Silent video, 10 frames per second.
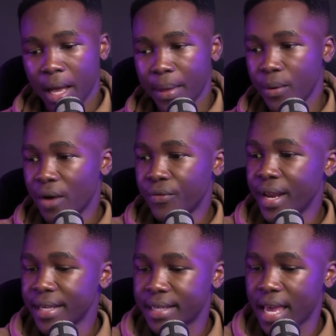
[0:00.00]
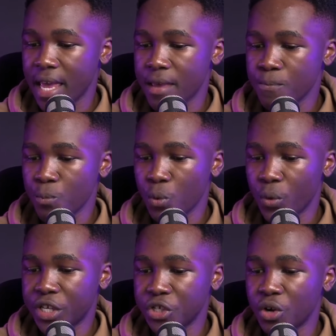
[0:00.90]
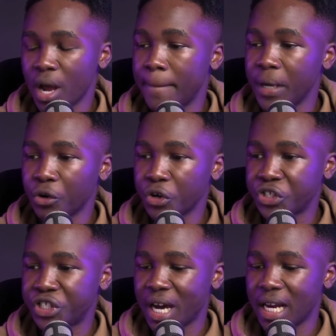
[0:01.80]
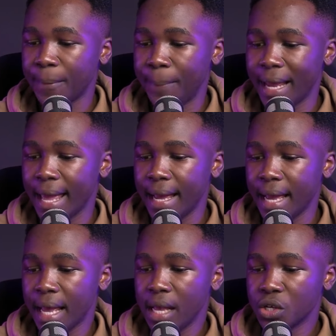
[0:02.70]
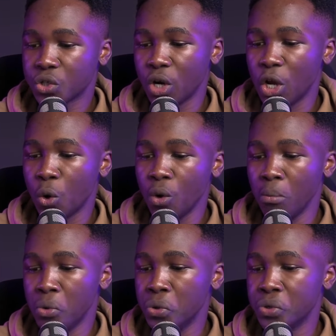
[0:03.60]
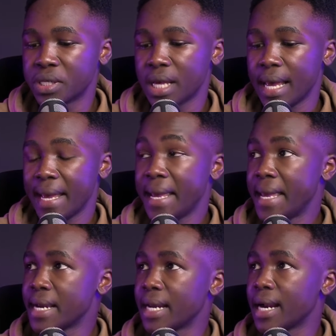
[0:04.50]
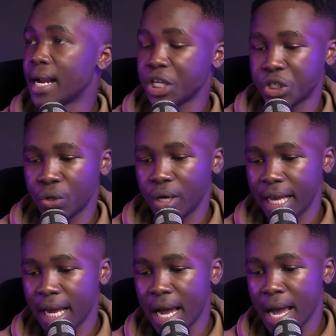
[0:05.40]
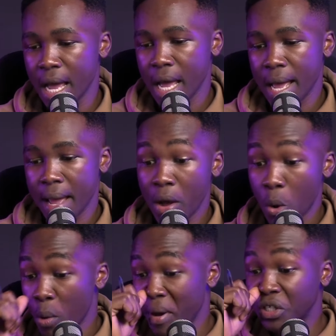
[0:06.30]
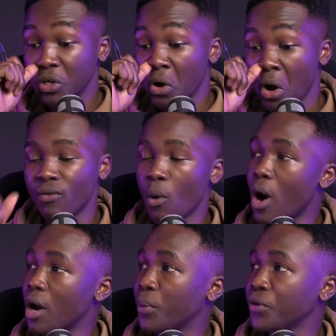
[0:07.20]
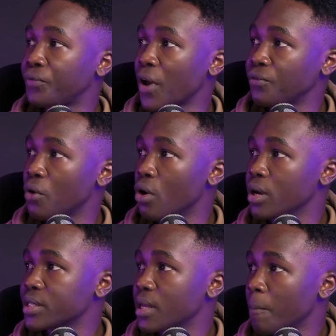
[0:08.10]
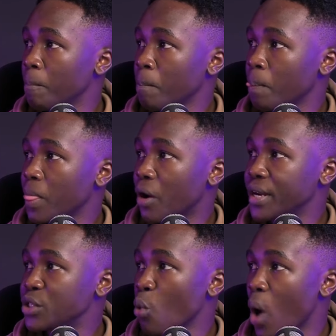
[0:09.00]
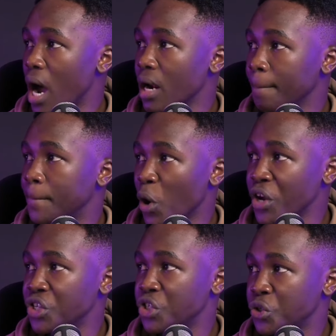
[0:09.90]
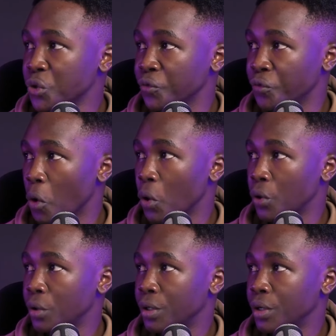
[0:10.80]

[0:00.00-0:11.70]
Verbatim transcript: Then you have the next game, which is going to be Rochdale playing Solihull Moors, England National League. We're betting on over 1.5 goals. That is 1.24.